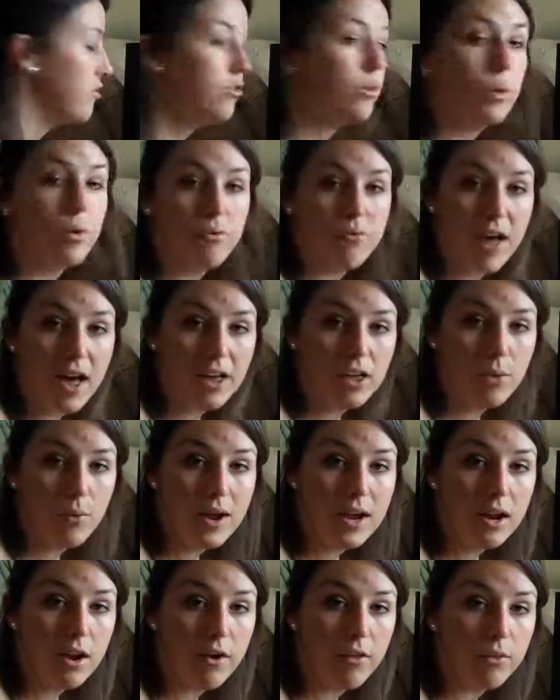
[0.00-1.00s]
to
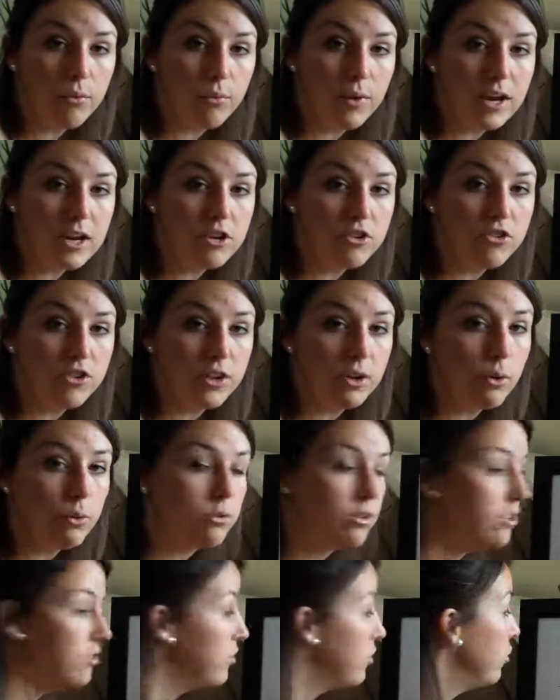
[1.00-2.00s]
evaluate on the range 0
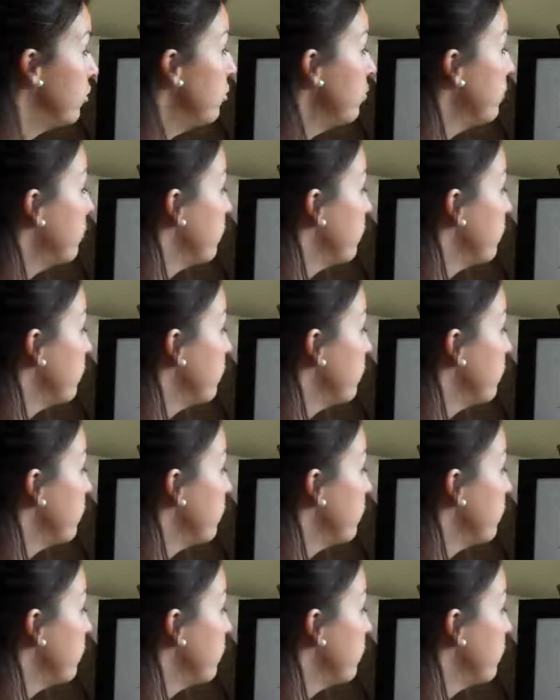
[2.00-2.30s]
to 2.